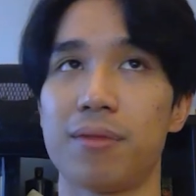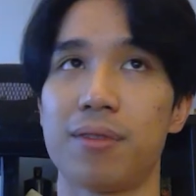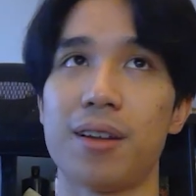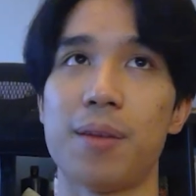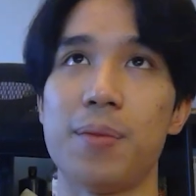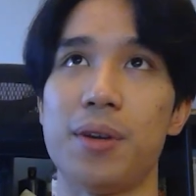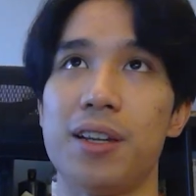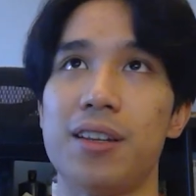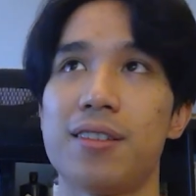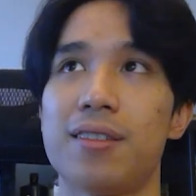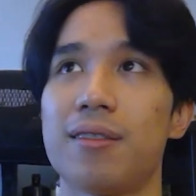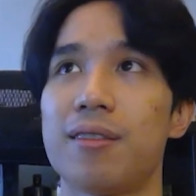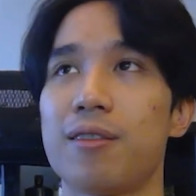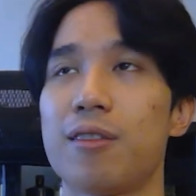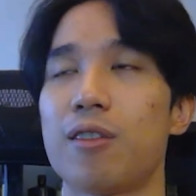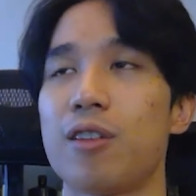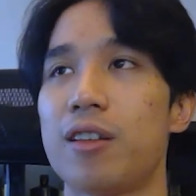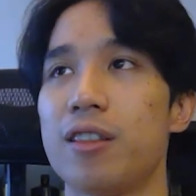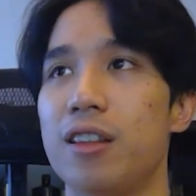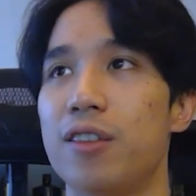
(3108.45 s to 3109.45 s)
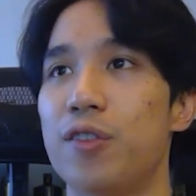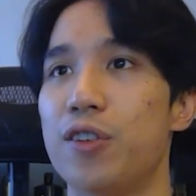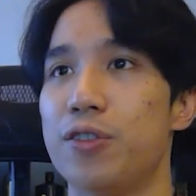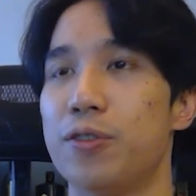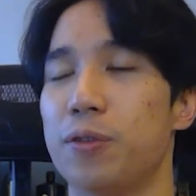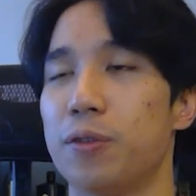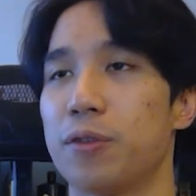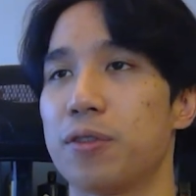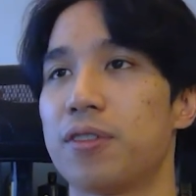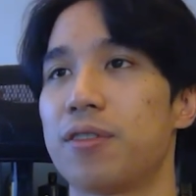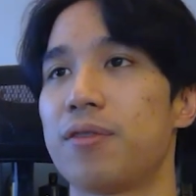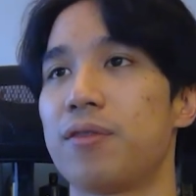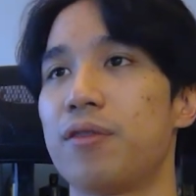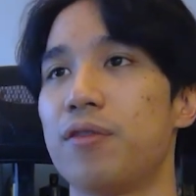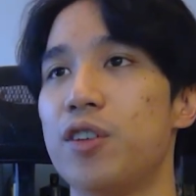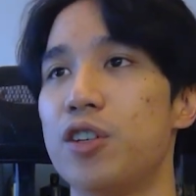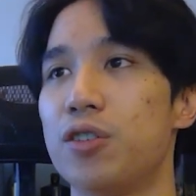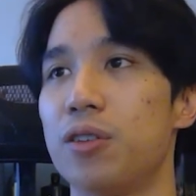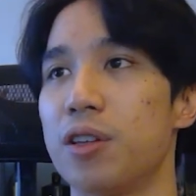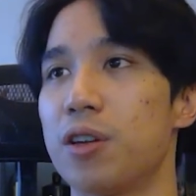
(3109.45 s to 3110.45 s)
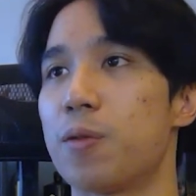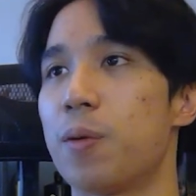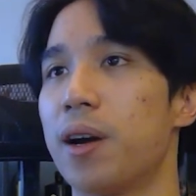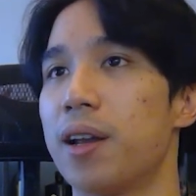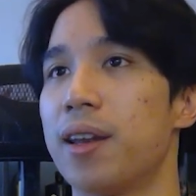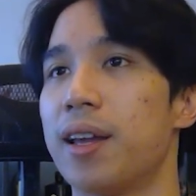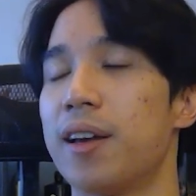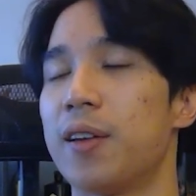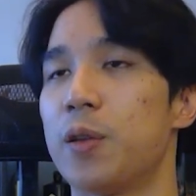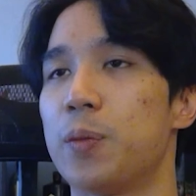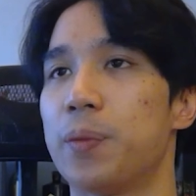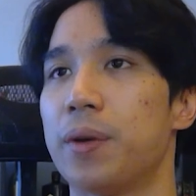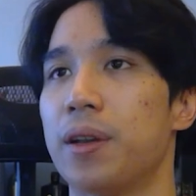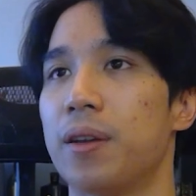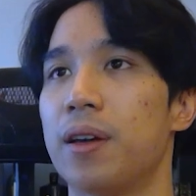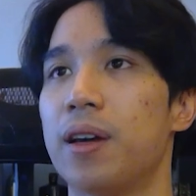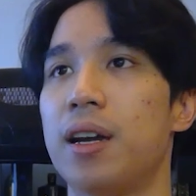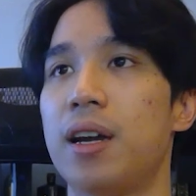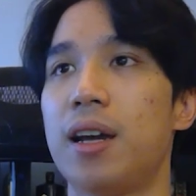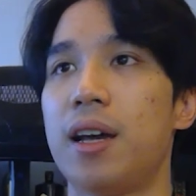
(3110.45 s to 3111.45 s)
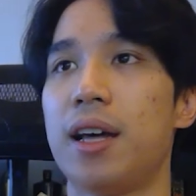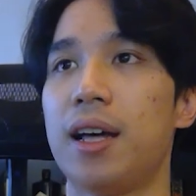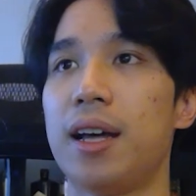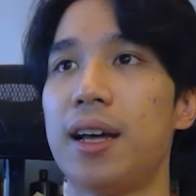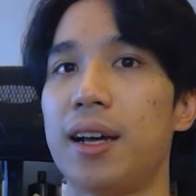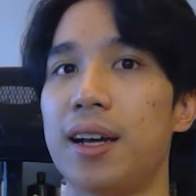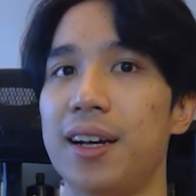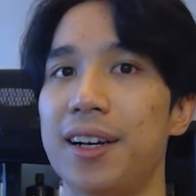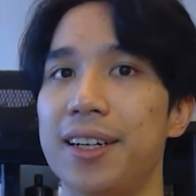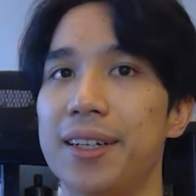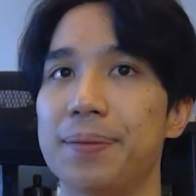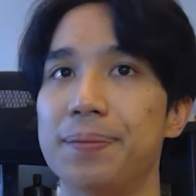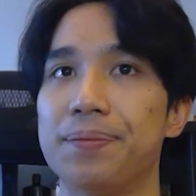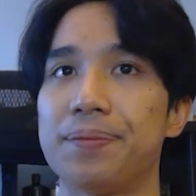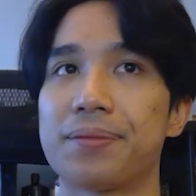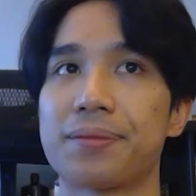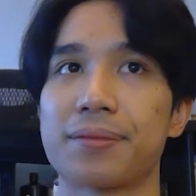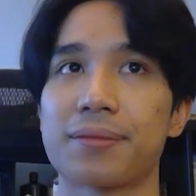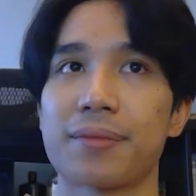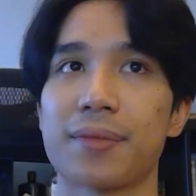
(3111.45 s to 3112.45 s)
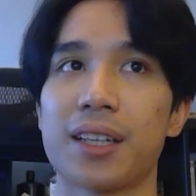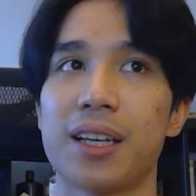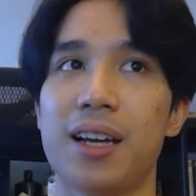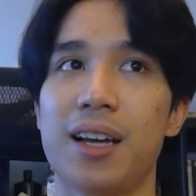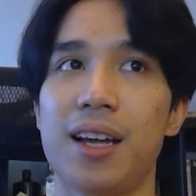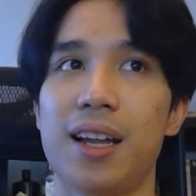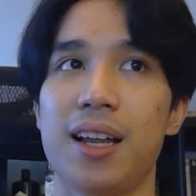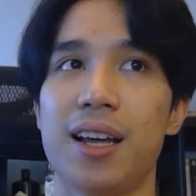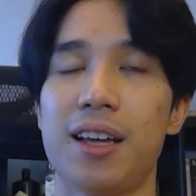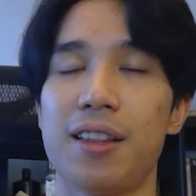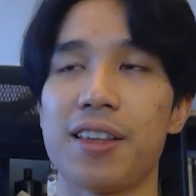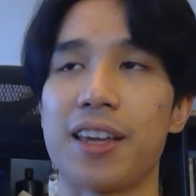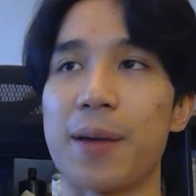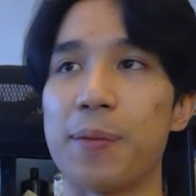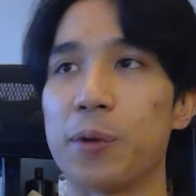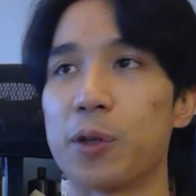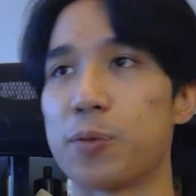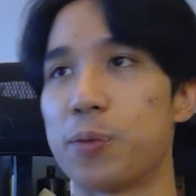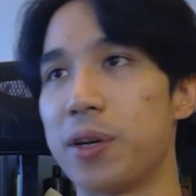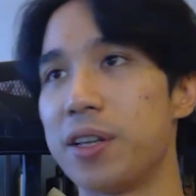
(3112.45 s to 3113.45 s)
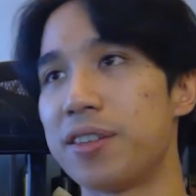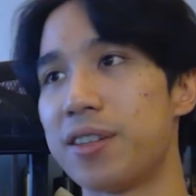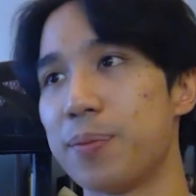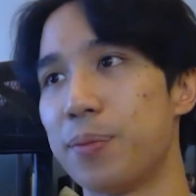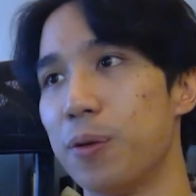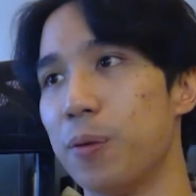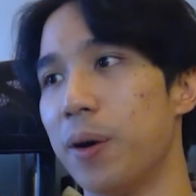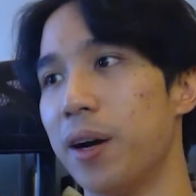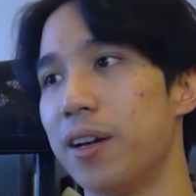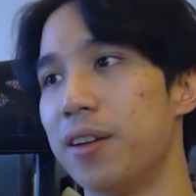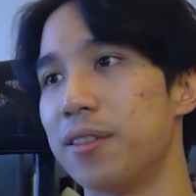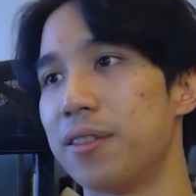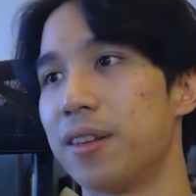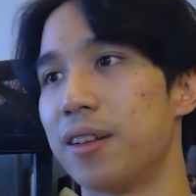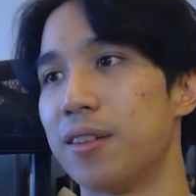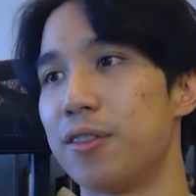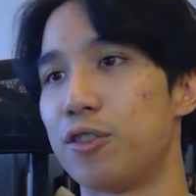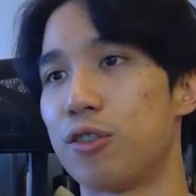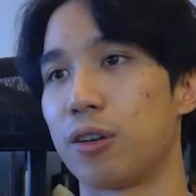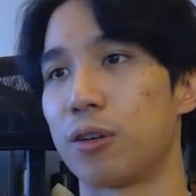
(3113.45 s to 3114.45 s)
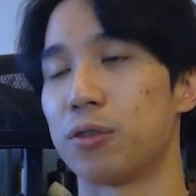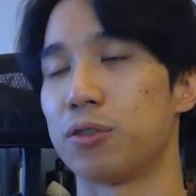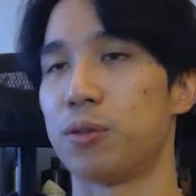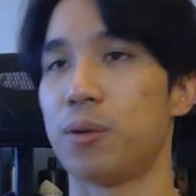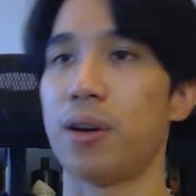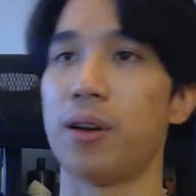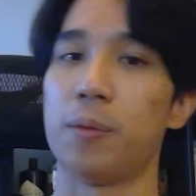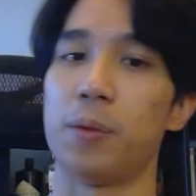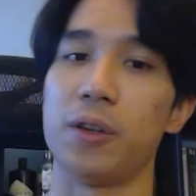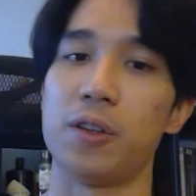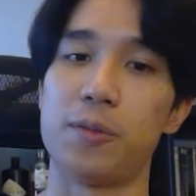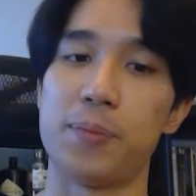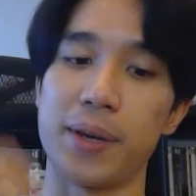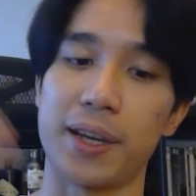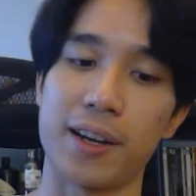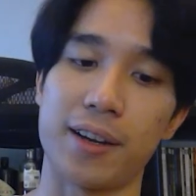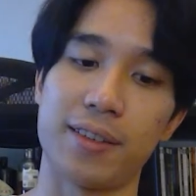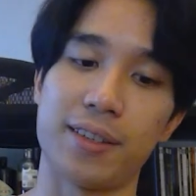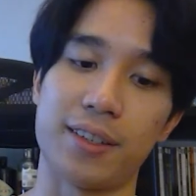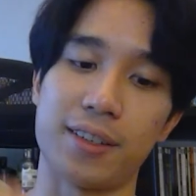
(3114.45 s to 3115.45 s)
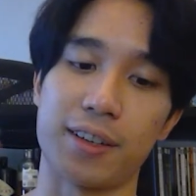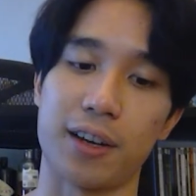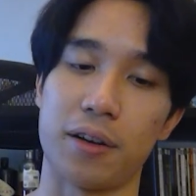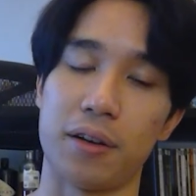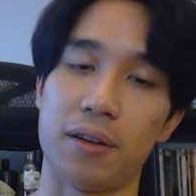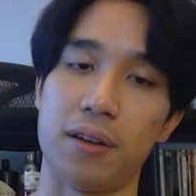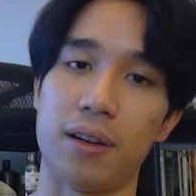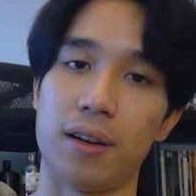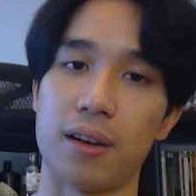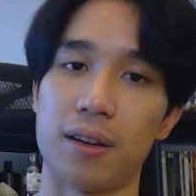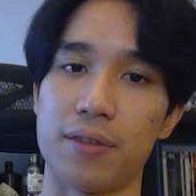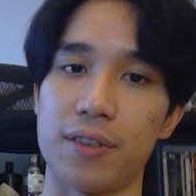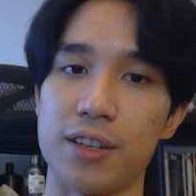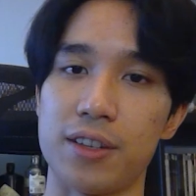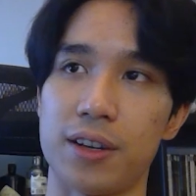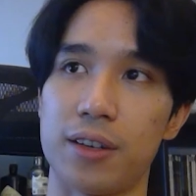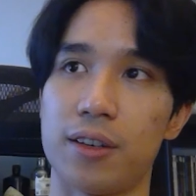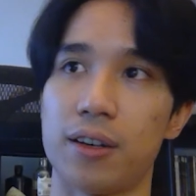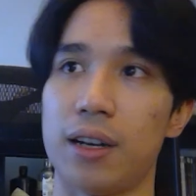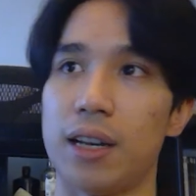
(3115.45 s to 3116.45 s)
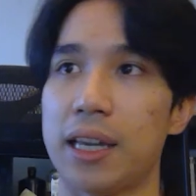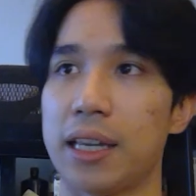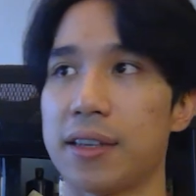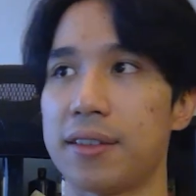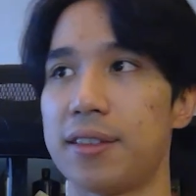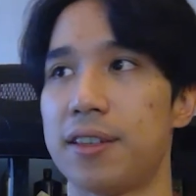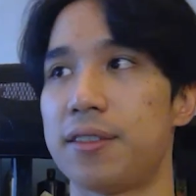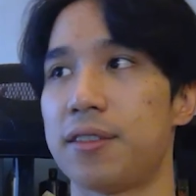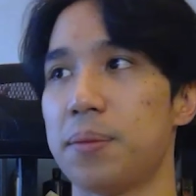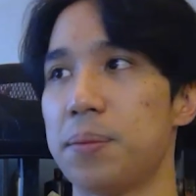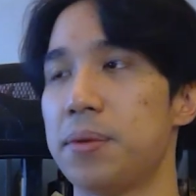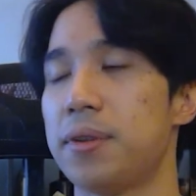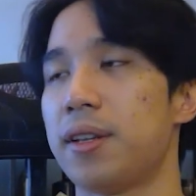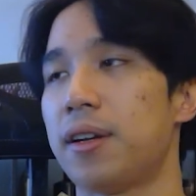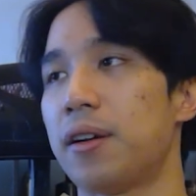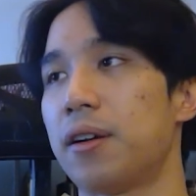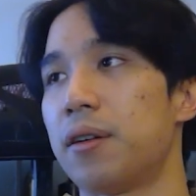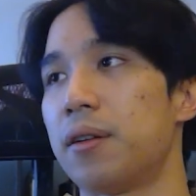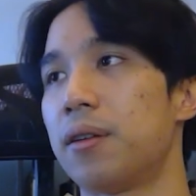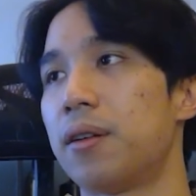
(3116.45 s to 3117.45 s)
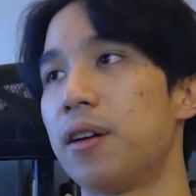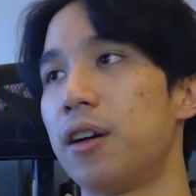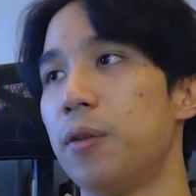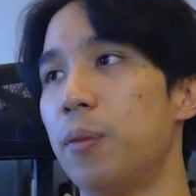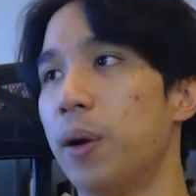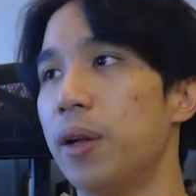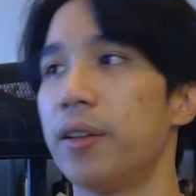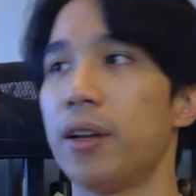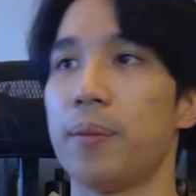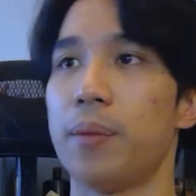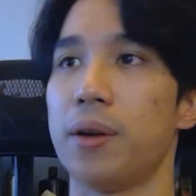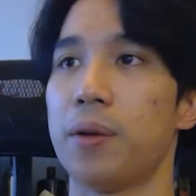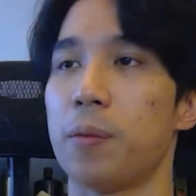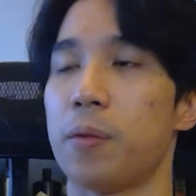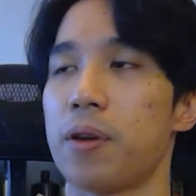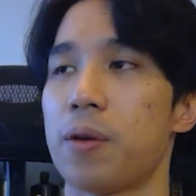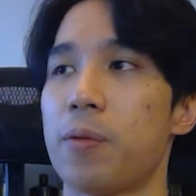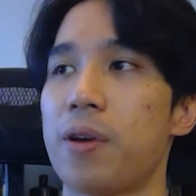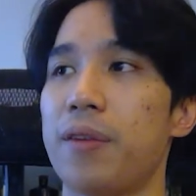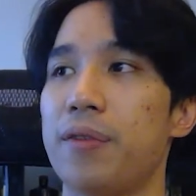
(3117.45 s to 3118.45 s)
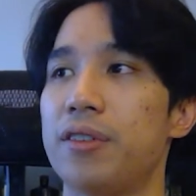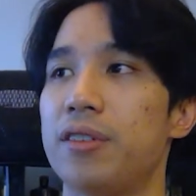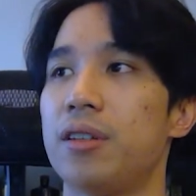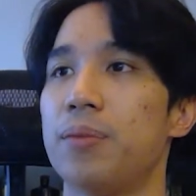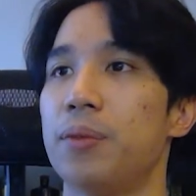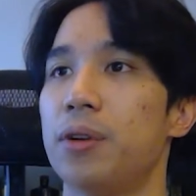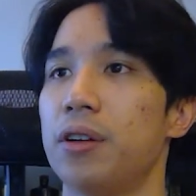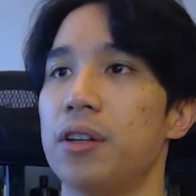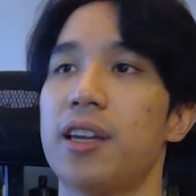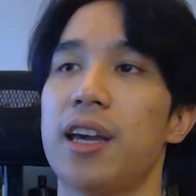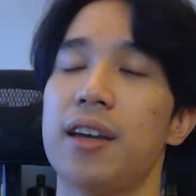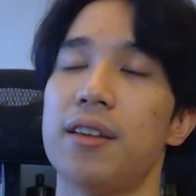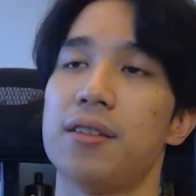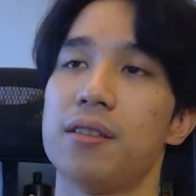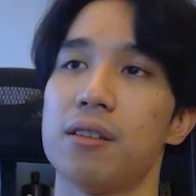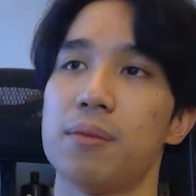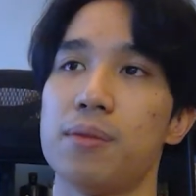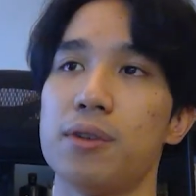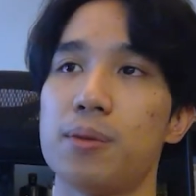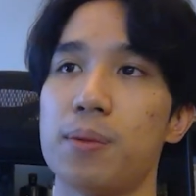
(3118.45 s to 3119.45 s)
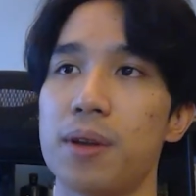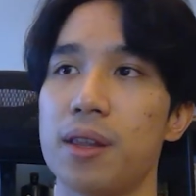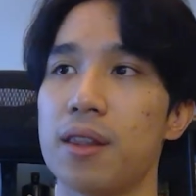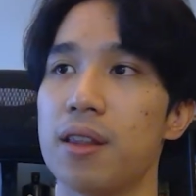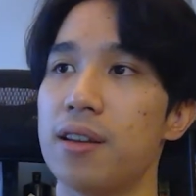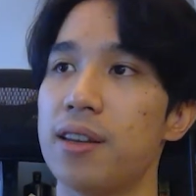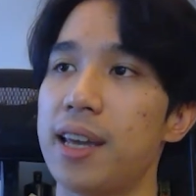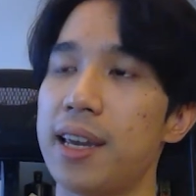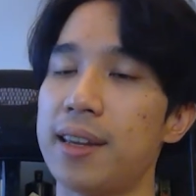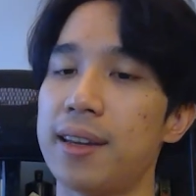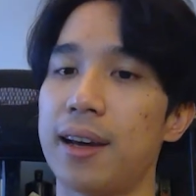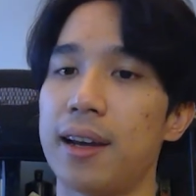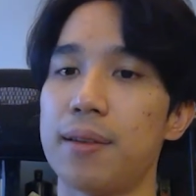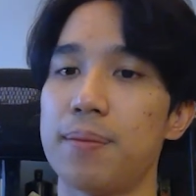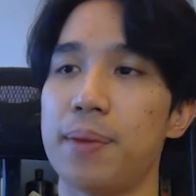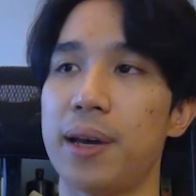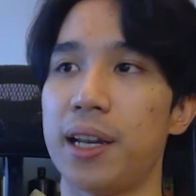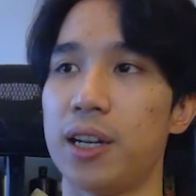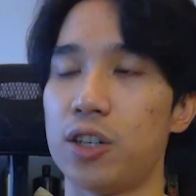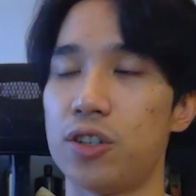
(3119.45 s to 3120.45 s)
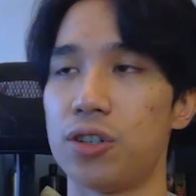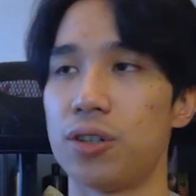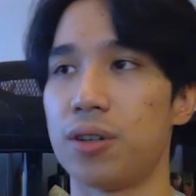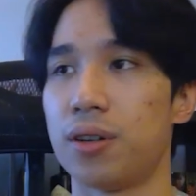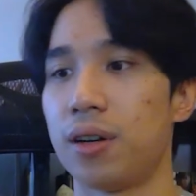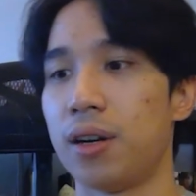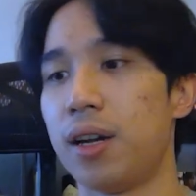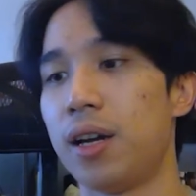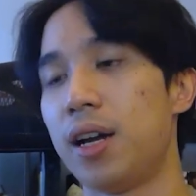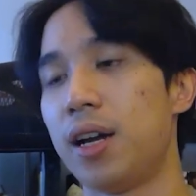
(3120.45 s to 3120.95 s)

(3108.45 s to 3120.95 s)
I mean, this Division looks visually quite nice, but the game looks pretty simple. Why does it struggle to run? Well, it's because it's got a lot of these underlying systems that are at runtime, and we have a similar case. Between the day-night manager,